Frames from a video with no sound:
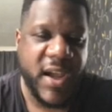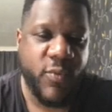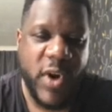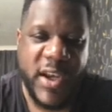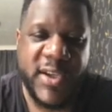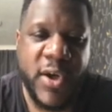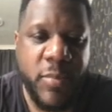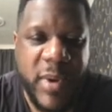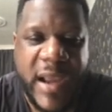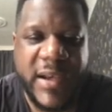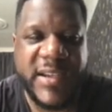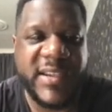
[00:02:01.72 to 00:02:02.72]
wallets got
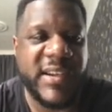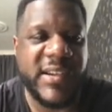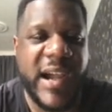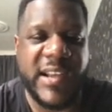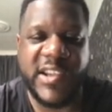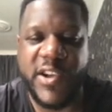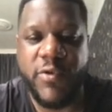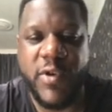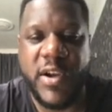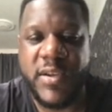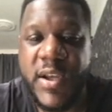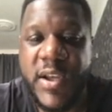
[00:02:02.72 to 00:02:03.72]
blacklisted and so on.